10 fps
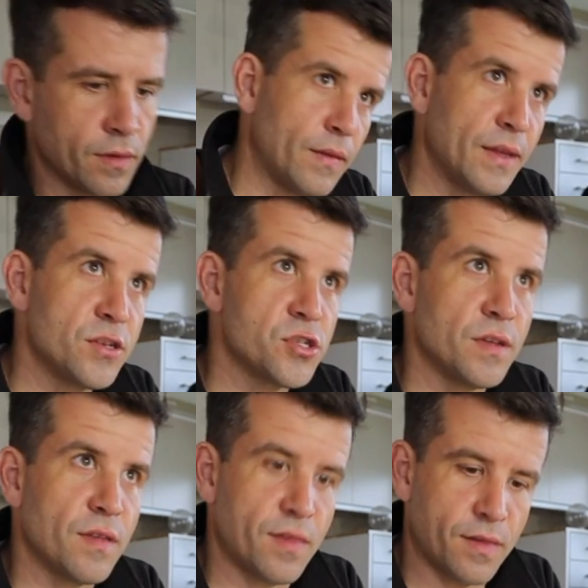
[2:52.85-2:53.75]
and the
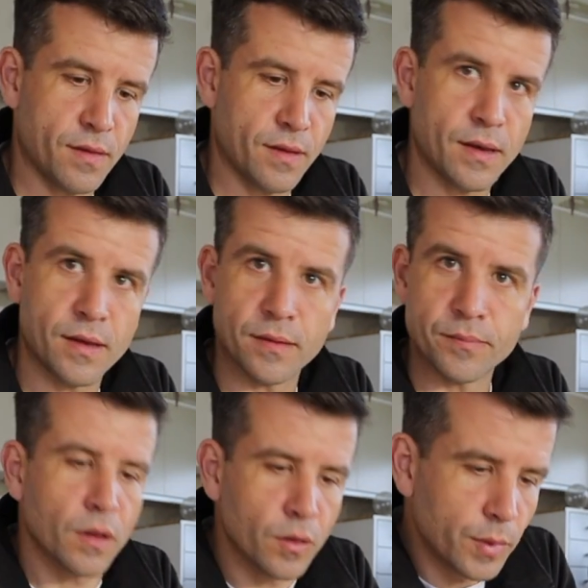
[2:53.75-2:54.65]
hinges are
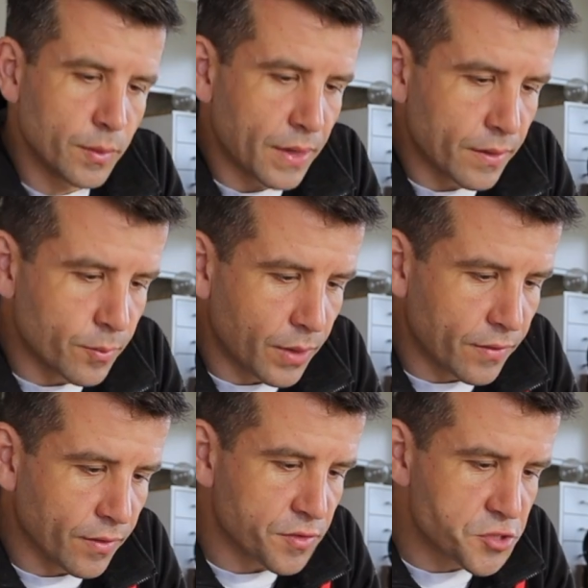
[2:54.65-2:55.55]
going to be made by
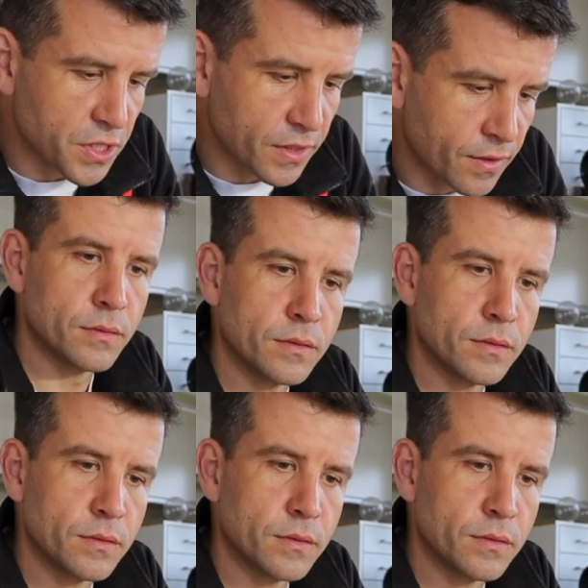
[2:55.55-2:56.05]
this jig